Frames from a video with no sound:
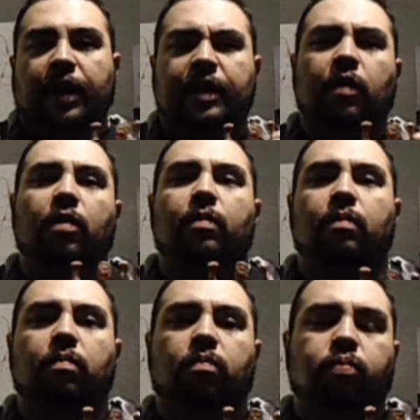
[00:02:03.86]
and they were
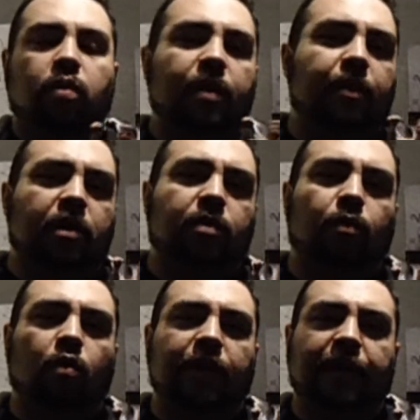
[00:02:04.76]
pretty much
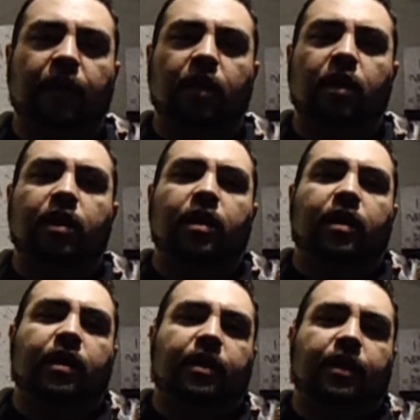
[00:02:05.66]
more geared
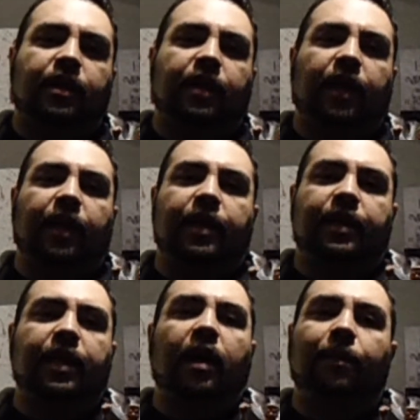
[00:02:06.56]
to the
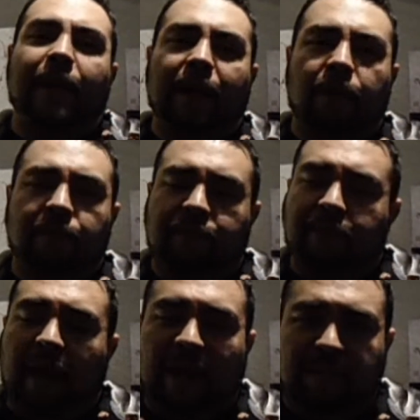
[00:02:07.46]
young males,
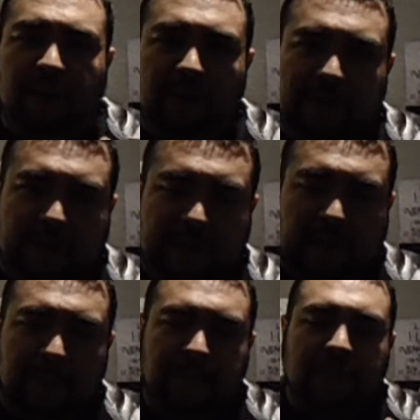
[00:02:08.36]
I felt at the
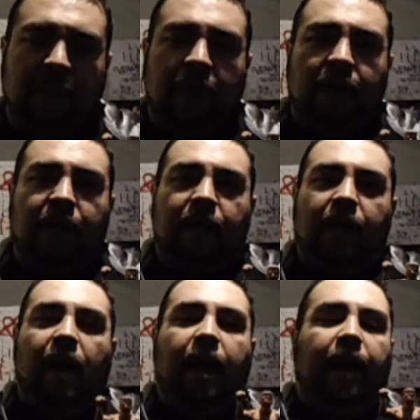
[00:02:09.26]
time.
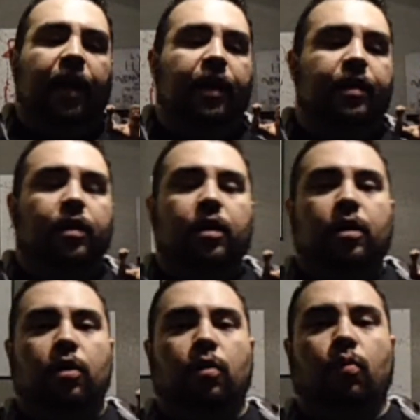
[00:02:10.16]
And
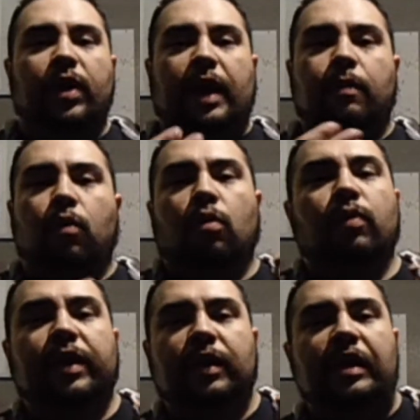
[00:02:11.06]
we got a more
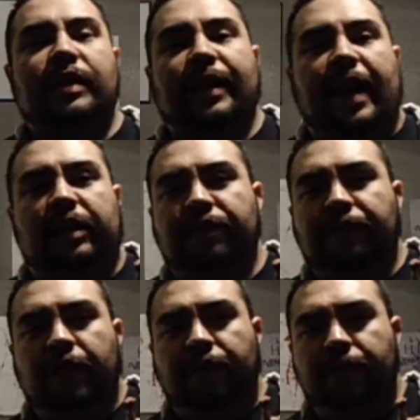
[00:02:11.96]
realistic action
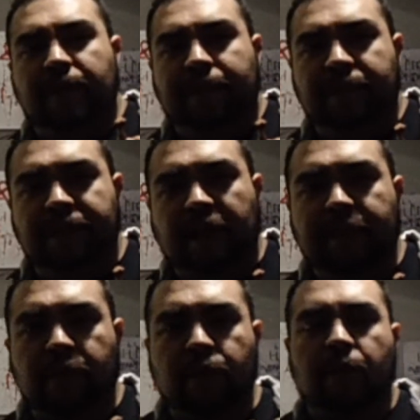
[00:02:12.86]
figure from
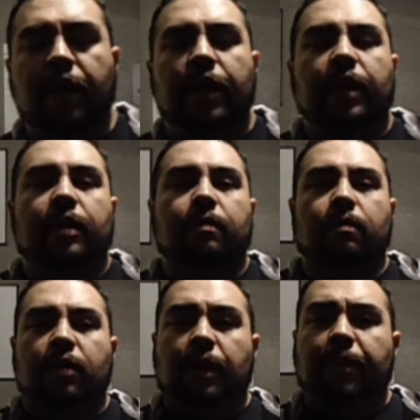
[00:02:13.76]
WCW
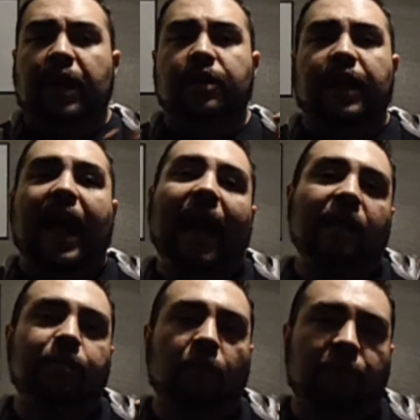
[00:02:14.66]
compared to the
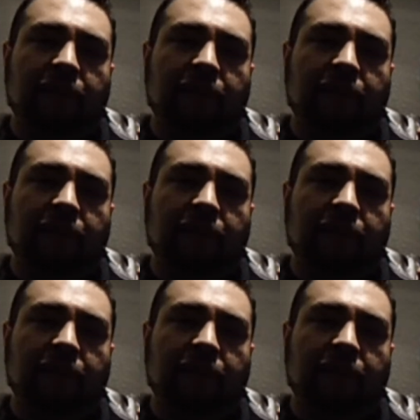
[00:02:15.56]
Hasbro